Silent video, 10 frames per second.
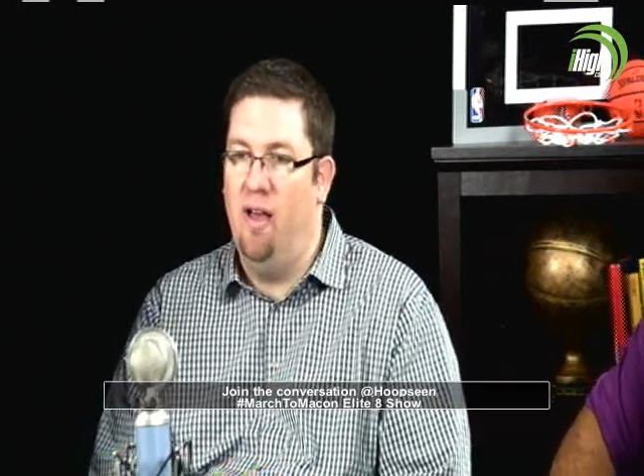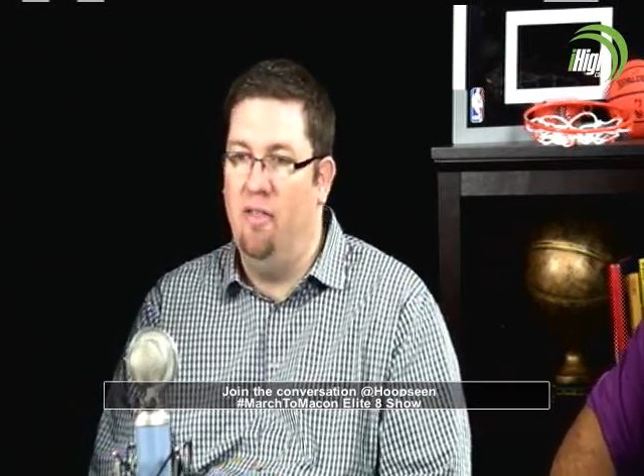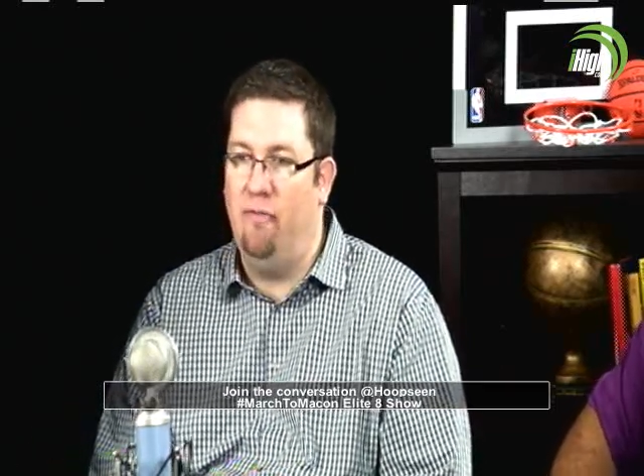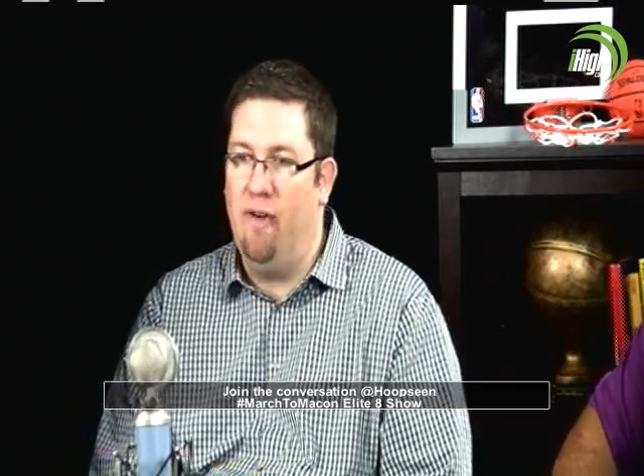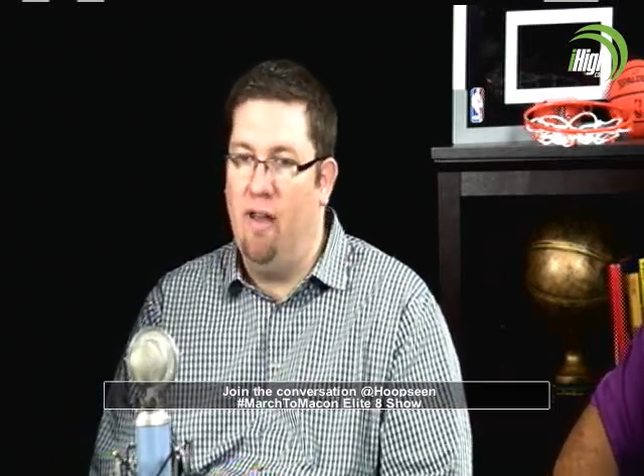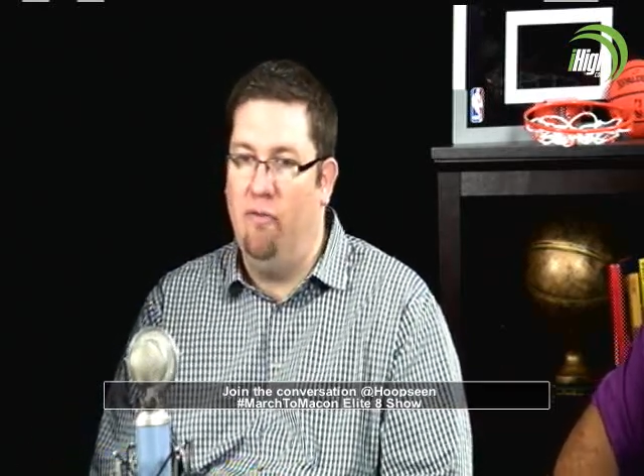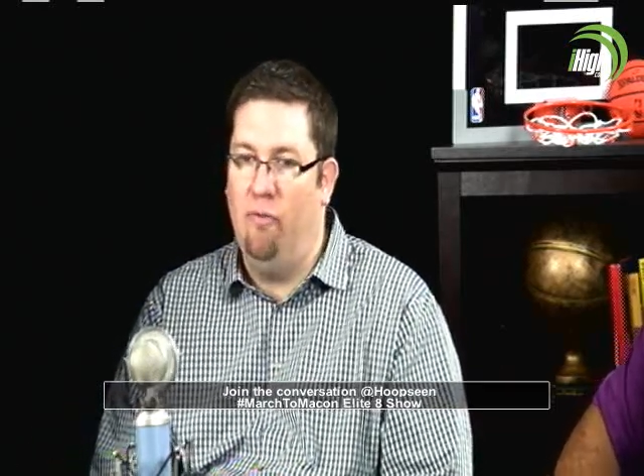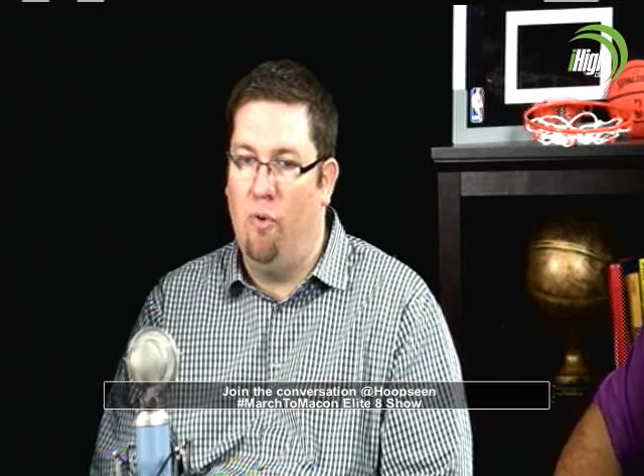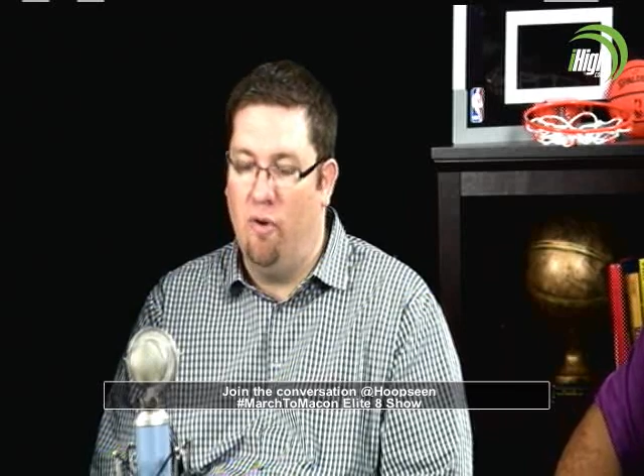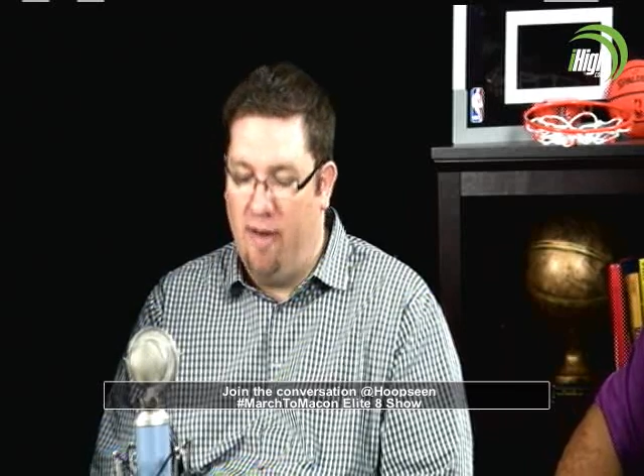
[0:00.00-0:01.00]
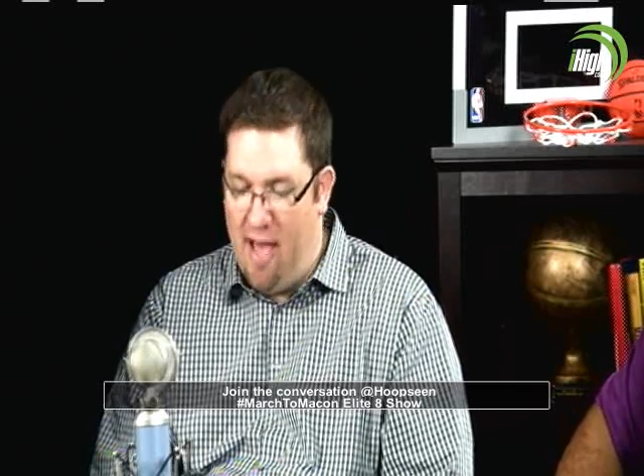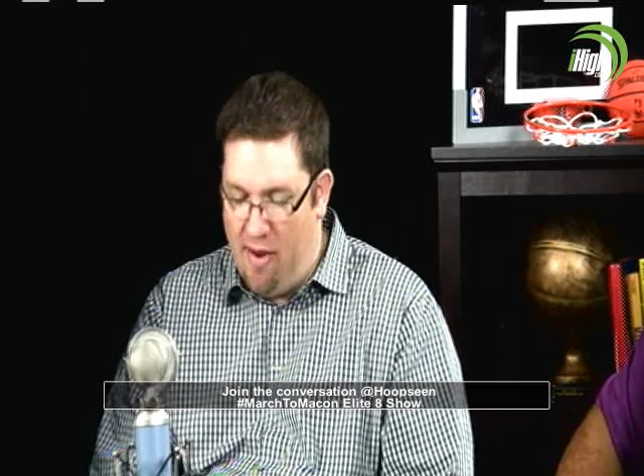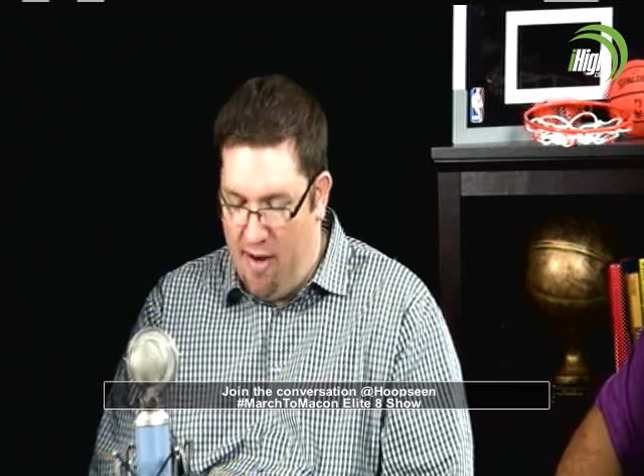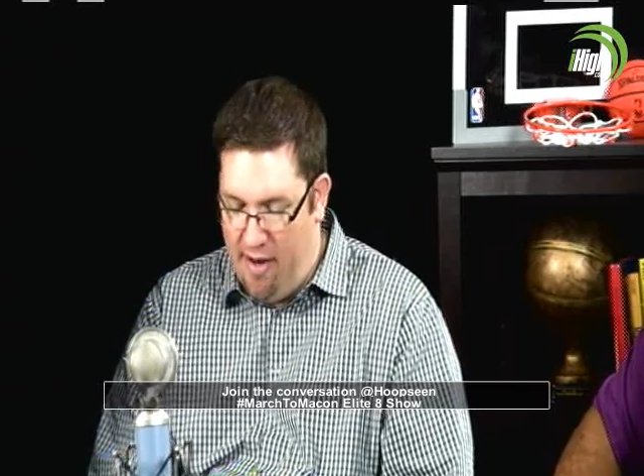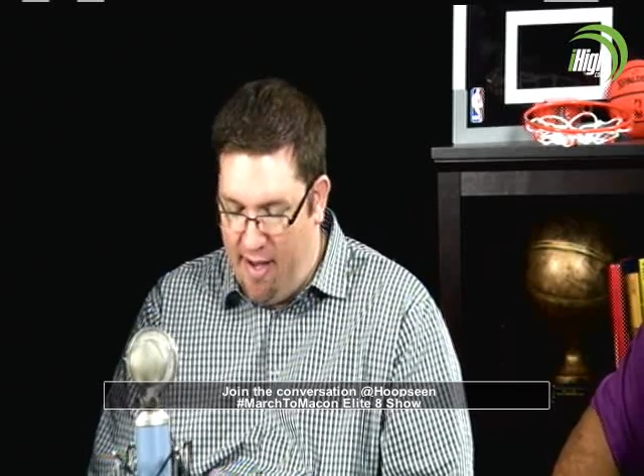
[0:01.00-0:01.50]
in the Final Four
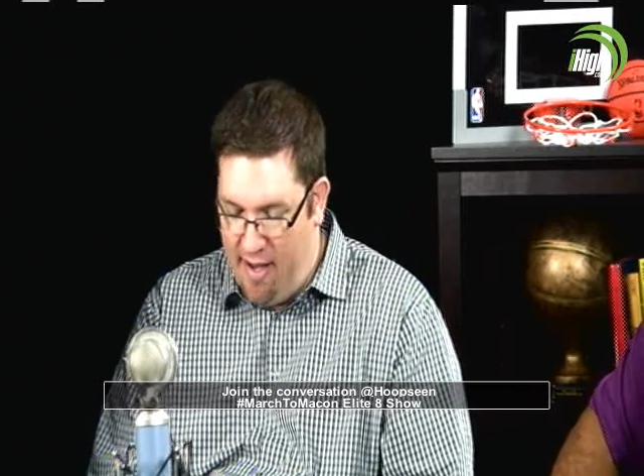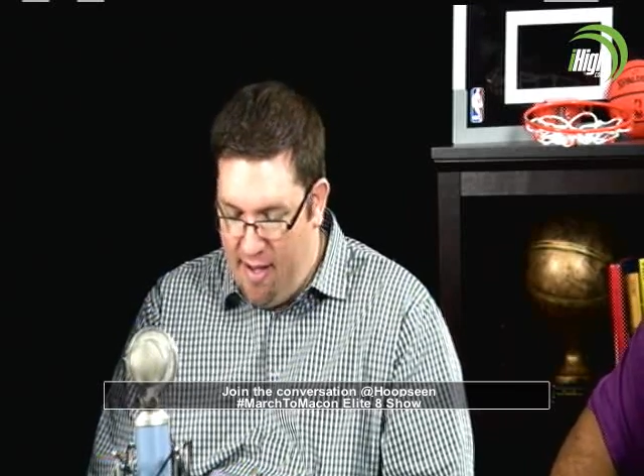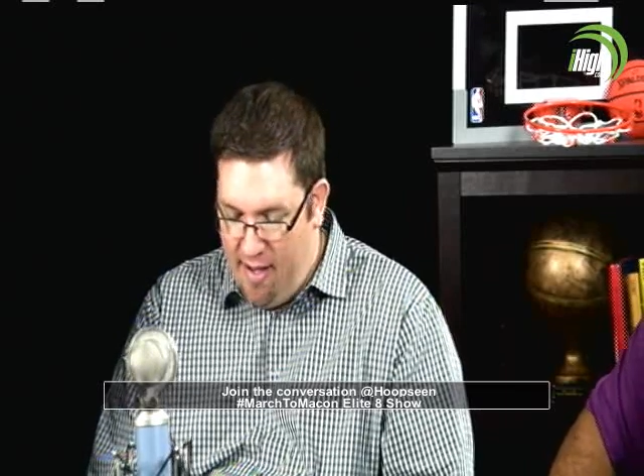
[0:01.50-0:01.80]
down in uh,